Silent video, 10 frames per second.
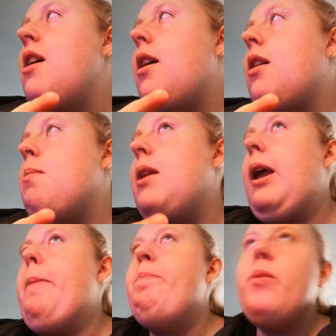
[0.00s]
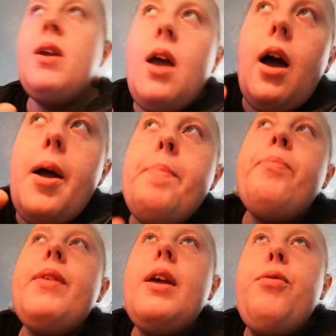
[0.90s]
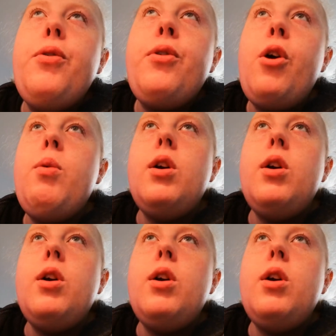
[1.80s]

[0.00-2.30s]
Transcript: in a minute. If you know